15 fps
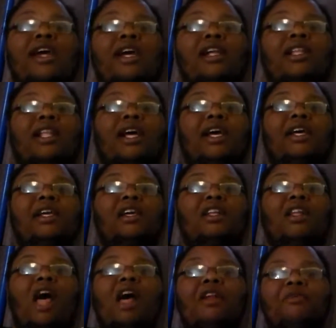And like a
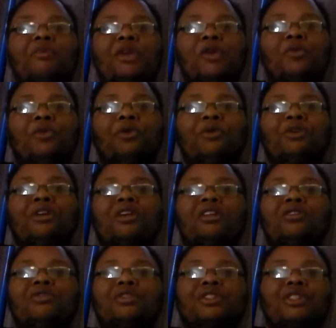lot of people,
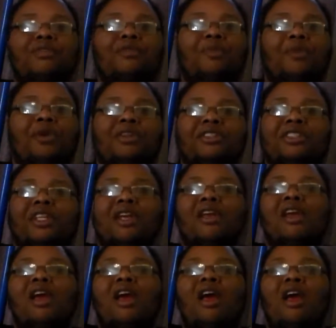including Stephen Mills,
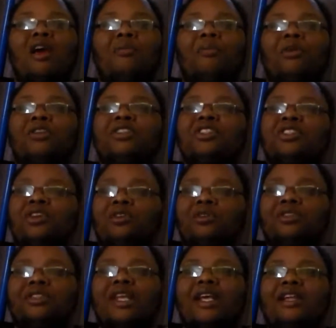like most
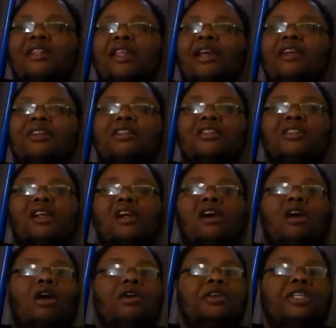shows like the
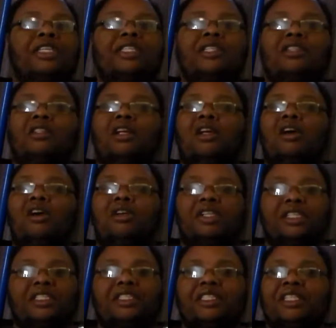
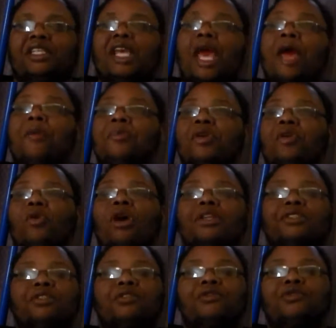RDC can be
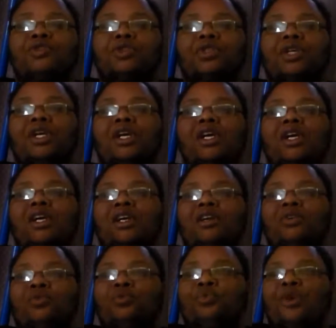crossover
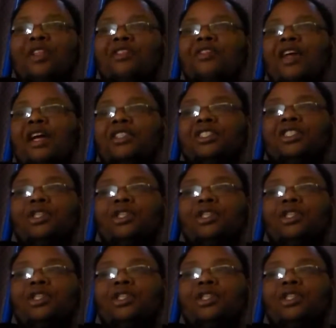with that